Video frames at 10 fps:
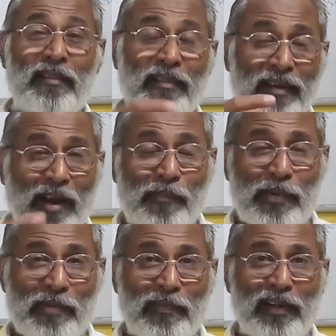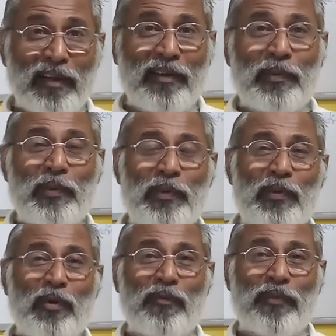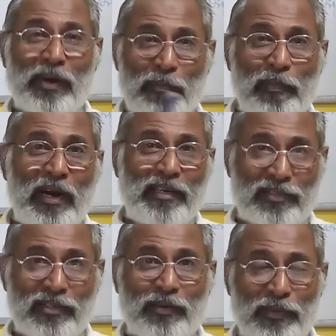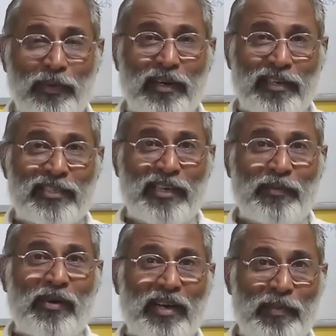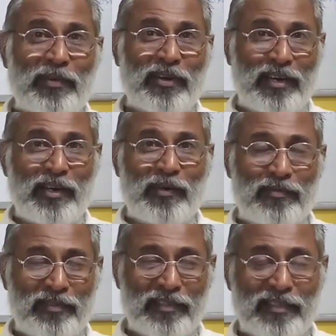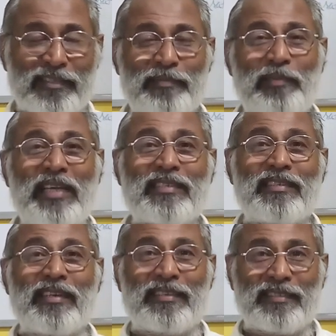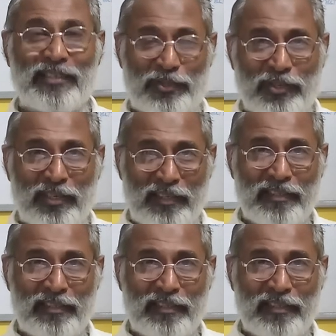There are people who go for implants. Now you understand what I am talking now. This is plastic surgery.